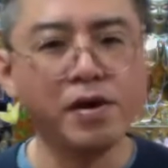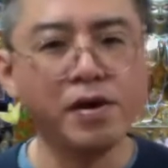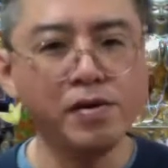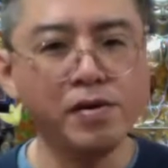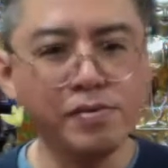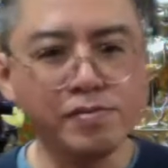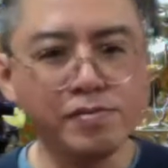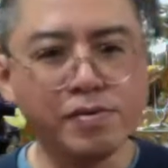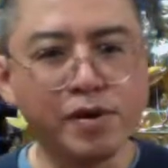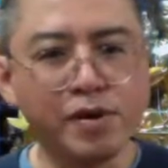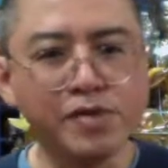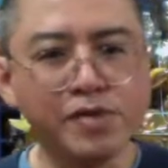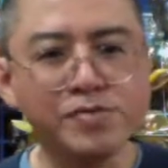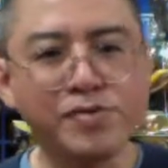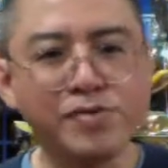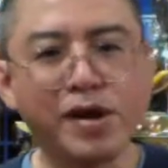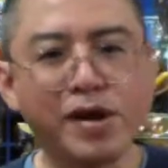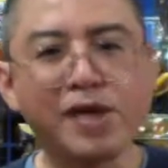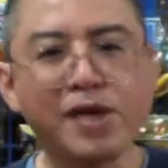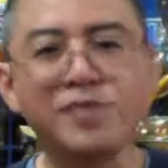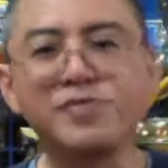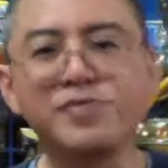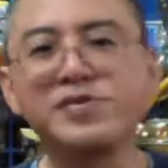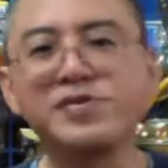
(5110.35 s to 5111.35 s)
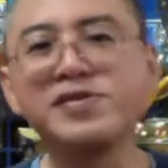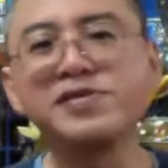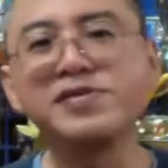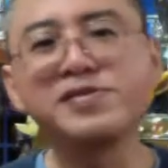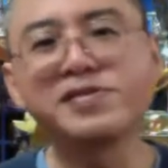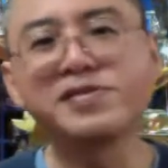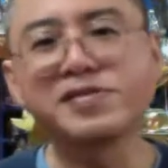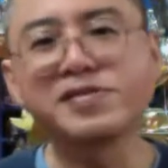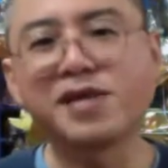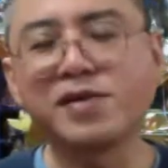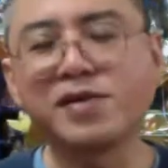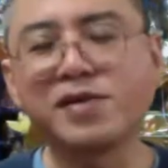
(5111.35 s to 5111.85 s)
Oh, why do I only
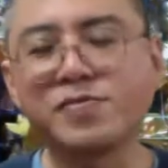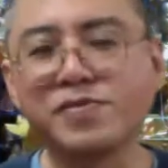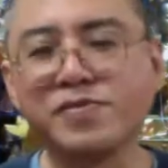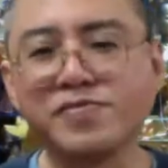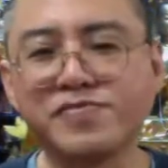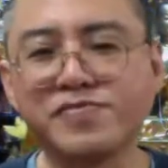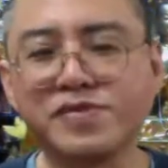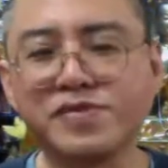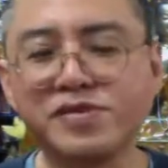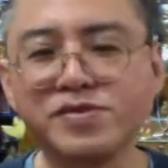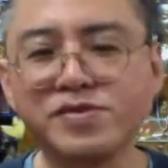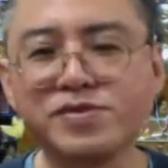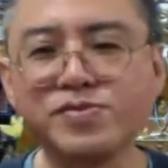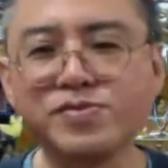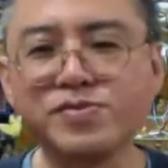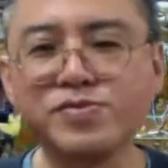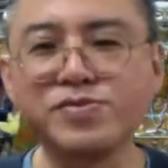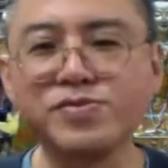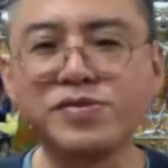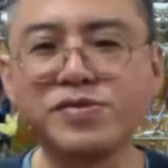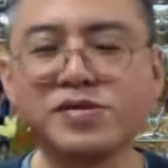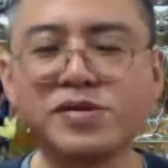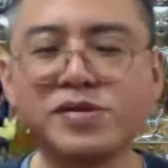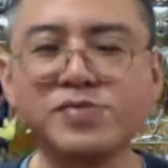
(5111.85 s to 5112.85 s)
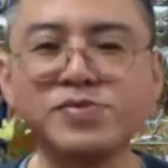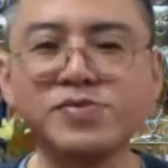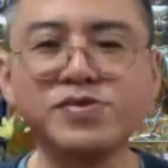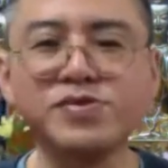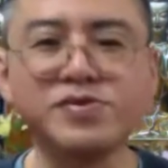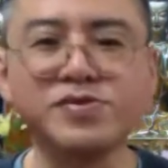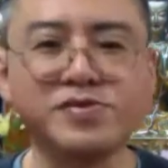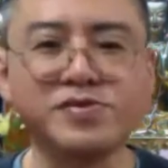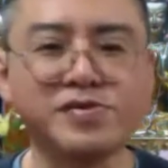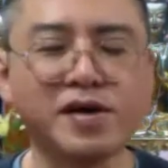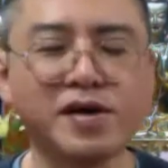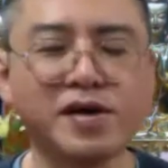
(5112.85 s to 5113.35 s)
stuck with this two solution?